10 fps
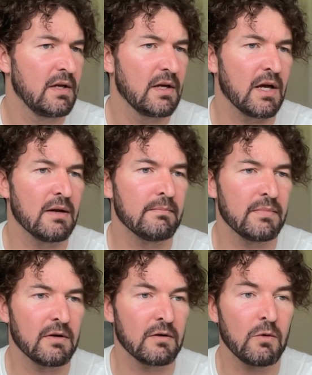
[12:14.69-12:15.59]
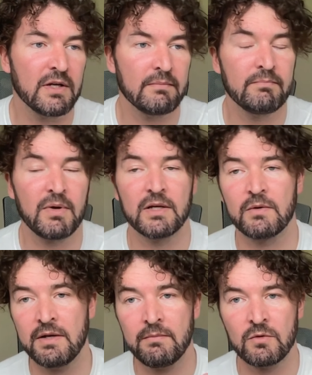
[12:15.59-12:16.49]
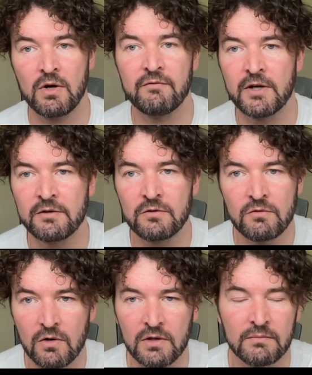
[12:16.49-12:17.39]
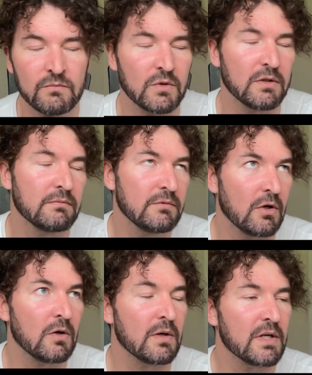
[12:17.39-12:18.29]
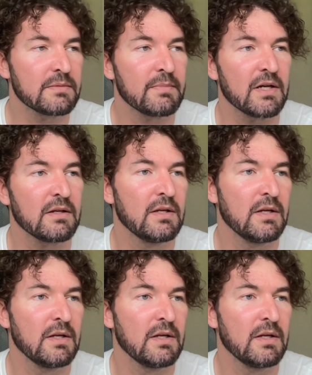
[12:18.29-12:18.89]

But I'm quite, by the way, I'm quite vocal on, well, not always, but